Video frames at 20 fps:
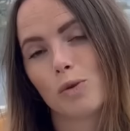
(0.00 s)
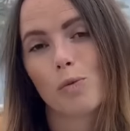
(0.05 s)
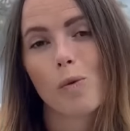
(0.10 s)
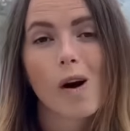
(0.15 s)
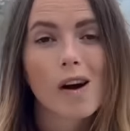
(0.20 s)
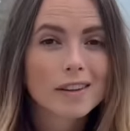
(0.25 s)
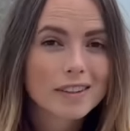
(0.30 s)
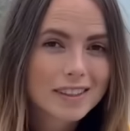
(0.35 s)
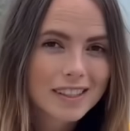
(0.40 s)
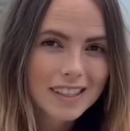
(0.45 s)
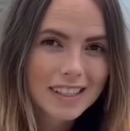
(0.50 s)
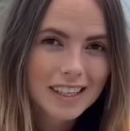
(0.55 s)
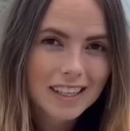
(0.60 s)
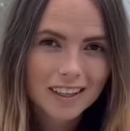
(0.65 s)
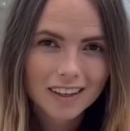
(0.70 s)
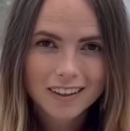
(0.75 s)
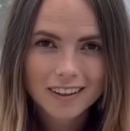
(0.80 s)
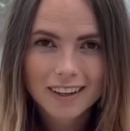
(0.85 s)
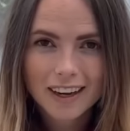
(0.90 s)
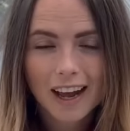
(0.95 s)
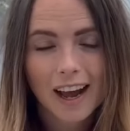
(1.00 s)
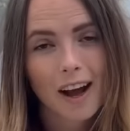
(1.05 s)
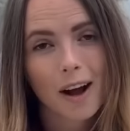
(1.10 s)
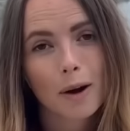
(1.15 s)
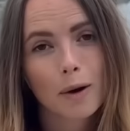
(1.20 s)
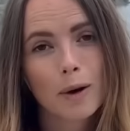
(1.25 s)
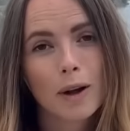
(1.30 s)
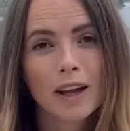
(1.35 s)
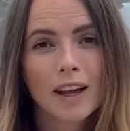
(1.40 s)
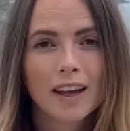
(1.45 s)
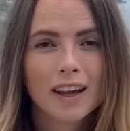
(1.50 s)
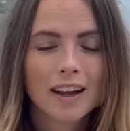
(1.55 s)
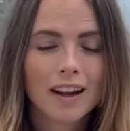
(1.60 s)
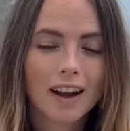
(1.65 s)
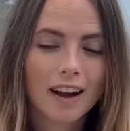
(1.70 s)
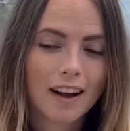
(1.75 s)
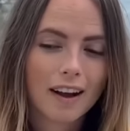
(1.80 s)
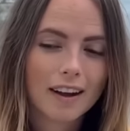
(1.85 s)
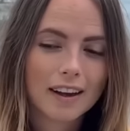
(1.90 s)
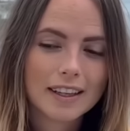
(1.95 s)
want to knit on now.
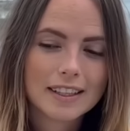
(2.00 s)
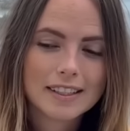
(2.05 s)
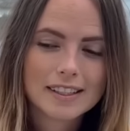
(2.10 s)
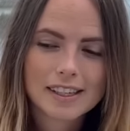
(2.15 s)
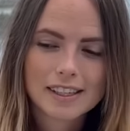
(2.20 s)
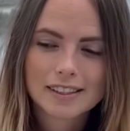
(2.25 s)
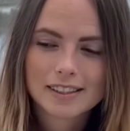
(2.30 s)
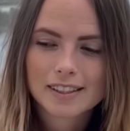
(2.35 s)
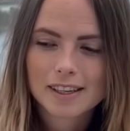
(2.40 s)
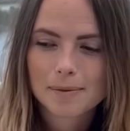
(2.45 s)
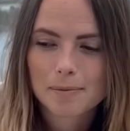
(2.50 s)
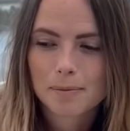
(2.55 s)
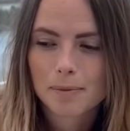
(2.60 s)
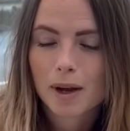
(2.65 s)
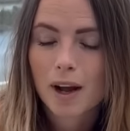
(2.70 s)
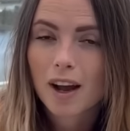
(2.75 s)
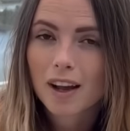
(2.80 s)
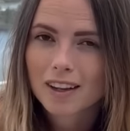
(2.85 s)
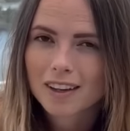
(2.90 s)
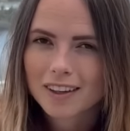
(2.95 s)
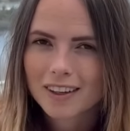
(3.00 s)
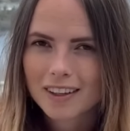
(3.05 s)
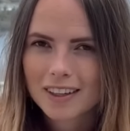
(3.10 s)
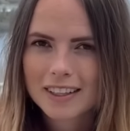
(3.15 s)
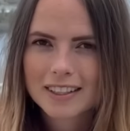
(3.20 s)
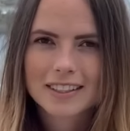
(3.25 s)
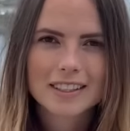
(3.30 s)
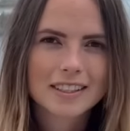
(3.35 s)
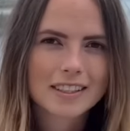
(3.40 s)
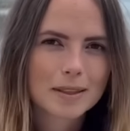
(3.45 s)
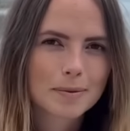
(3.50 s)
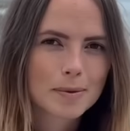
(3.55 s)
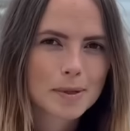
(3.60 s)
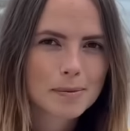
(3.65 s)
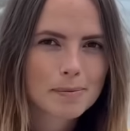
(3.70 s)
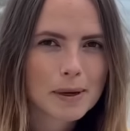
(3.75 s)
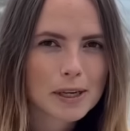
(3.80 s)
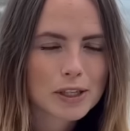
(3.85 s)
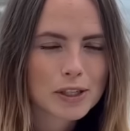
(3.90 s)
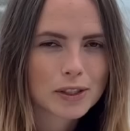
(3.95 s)
Is it some color? Is it some
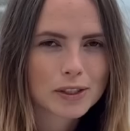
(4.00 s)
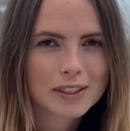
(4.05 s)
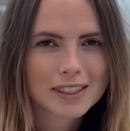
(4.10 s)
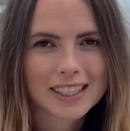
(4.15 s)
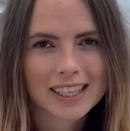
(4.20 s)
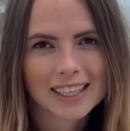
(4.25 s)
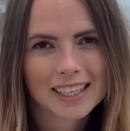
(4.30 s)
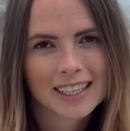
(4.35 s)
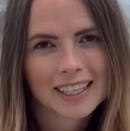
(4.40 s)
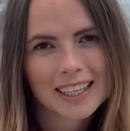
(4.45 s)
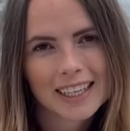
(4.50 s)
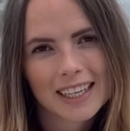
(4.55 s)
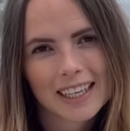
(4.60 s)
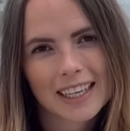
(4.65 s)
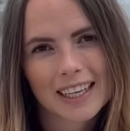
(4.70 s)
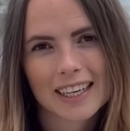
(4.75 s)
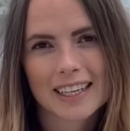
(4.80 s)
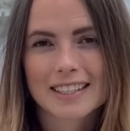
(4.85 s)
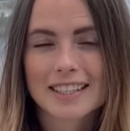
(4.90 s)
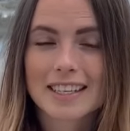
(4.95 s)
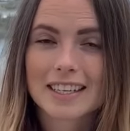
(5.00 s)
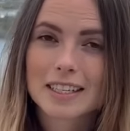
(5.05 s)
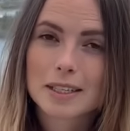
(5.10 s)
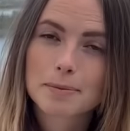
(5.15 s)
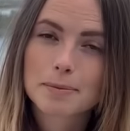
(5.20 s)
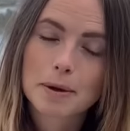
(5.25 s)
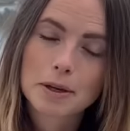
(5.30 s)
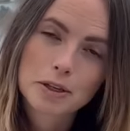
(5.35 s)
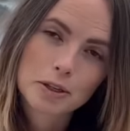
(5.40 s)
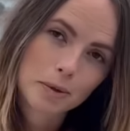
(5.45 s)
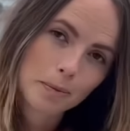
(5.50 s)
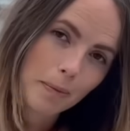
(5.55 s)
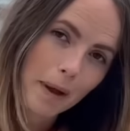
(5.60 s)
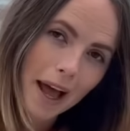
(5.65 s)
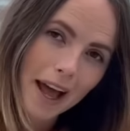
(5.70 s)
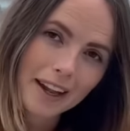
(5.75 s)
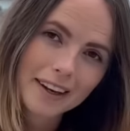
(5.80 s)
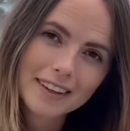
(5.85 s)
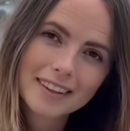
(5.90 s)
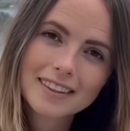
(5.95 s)
special technique? Is it a special
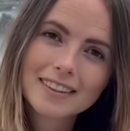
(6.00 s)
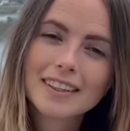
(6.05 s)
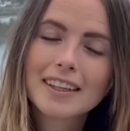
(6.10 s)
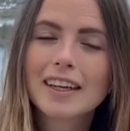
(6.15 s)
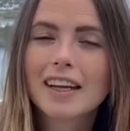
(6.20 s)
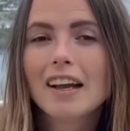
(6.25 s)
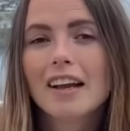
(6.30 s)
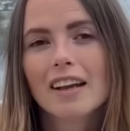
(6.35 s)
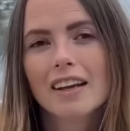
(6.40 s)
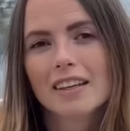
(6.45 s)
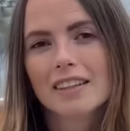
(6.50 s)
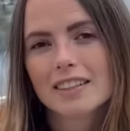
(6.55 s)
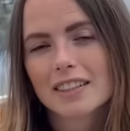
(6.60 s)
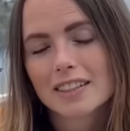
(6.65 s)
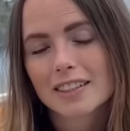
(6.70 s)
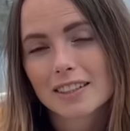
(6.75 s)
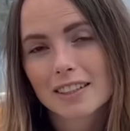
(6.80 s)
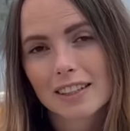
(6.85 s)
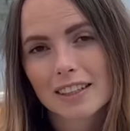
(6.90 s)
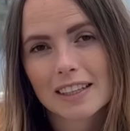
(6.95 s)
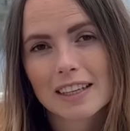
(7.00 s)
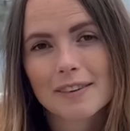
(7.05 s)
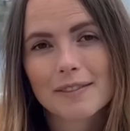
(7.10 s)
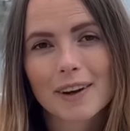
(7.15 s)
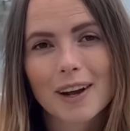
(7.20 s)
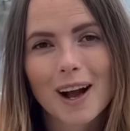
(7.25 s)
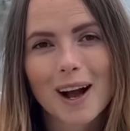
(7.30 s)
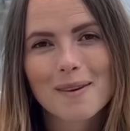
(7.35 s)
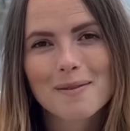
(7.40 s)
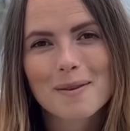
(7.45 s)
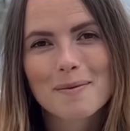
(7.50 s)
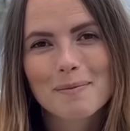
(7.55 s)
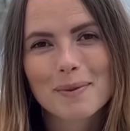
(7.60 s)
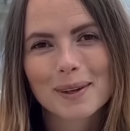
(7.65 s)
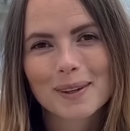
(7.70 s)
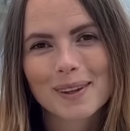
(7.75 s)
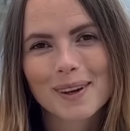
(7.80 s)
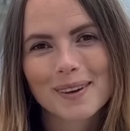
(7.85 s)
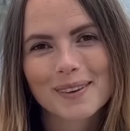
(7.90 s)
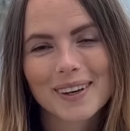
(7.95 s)
pattern? Just leave a comment
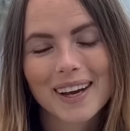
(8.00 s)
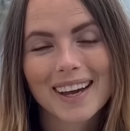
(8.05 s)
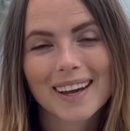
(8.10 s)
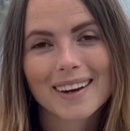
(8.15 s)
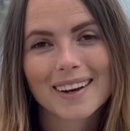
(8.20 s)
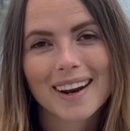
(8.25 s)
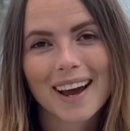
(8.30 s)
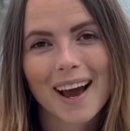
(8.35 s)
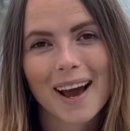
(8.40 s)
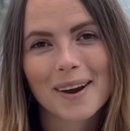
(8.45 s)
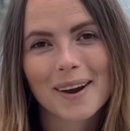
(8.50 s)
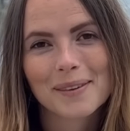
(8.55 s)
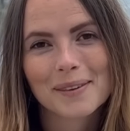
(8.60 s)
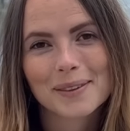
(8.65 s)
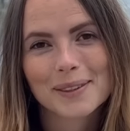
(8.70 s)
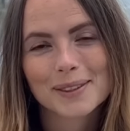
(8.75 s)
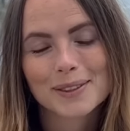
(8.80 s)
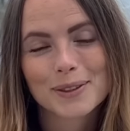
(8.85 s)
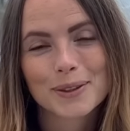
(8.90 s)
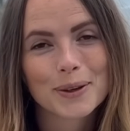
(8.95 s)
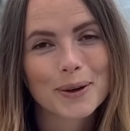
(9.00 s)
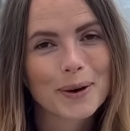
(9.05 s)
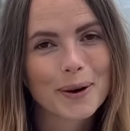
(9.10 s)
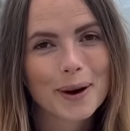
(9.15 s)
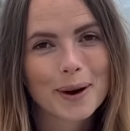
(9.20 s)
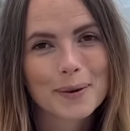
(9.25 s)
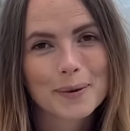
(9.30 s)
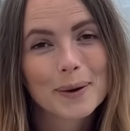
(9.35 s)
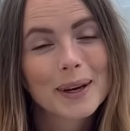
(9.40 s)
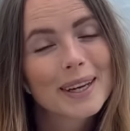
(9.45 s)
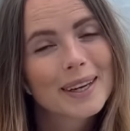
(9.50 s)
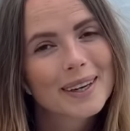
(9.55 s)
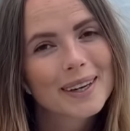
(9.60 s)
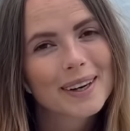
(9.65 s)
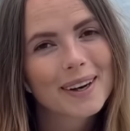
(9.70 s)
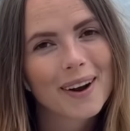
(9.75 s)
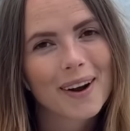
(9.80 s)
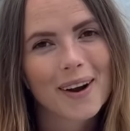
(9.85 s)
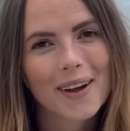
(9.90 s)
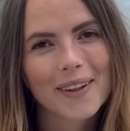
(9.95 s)
below and I will draw a winner
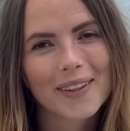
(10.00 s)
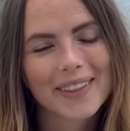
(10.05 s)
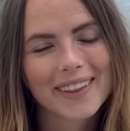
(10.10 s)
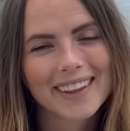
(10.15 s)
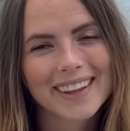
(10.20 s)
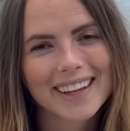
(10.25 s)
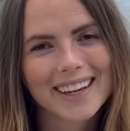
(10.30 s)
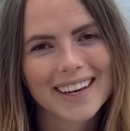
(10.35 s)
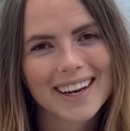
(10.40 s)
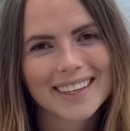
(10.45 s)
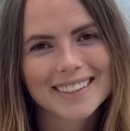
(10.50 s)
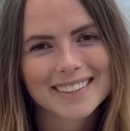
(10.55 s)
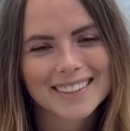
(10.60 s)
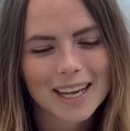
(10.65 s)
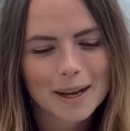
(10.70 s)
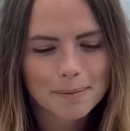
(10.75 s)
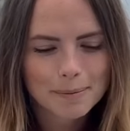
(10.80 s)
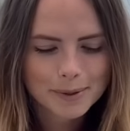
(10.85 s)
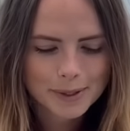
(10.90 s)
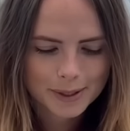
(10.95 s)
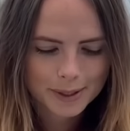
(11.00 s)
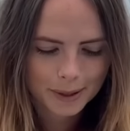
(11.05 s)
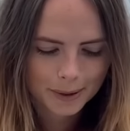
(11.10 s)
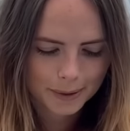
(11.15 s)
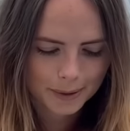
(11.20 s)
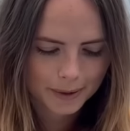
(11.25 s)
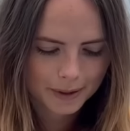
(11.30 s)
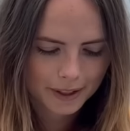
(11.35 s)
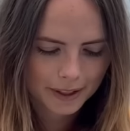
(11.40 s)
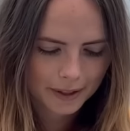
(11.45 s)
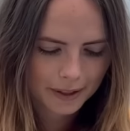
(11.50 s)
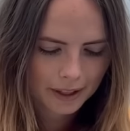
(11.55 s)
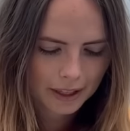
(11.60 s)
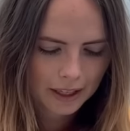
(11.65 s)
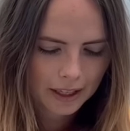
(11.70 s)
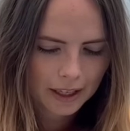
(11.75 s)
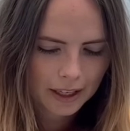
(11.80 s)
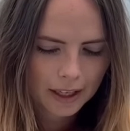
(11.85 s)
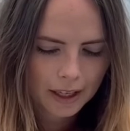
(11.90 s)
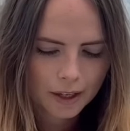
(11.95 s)
on the next episode,
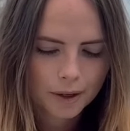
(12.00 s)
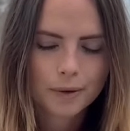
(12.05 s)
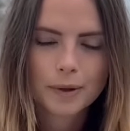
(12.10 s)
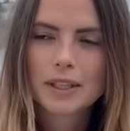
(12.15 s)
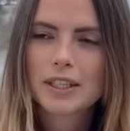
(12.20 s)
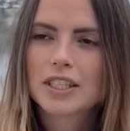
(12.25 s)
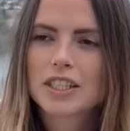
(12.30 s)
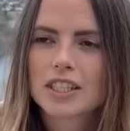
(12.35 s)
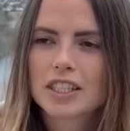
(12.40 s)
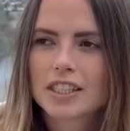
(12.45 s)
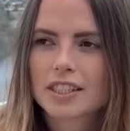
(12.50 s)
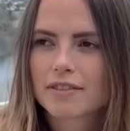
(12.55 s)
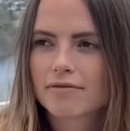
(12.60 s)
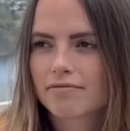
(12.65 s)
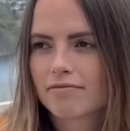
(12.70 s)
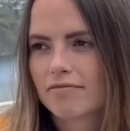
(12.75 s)
which